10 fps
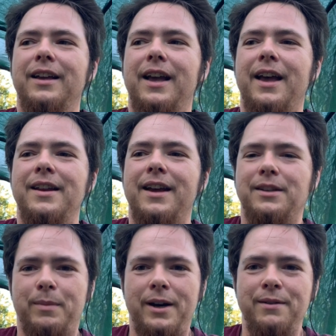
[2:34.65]
And
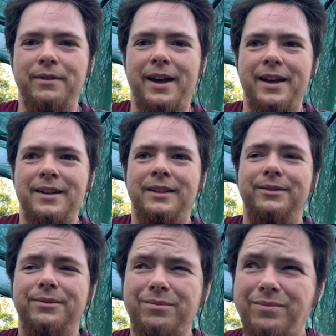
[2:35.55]
as part of that,
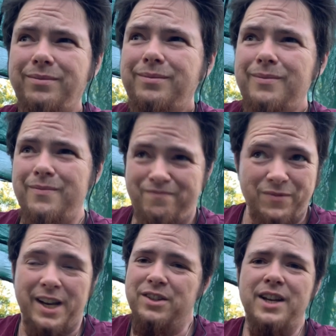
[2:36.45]

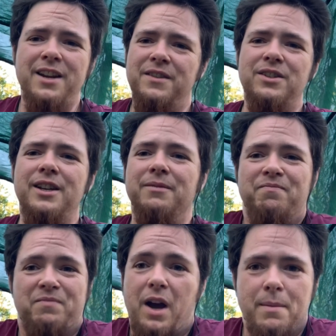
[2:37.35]
I decided this year
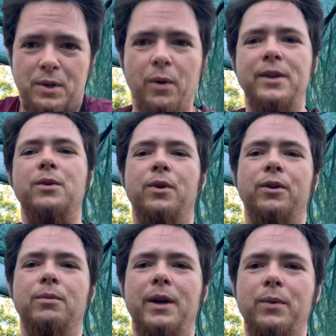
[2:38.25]
I'm going to
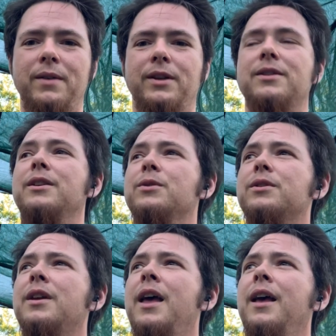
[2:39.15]
work on my weaving skills.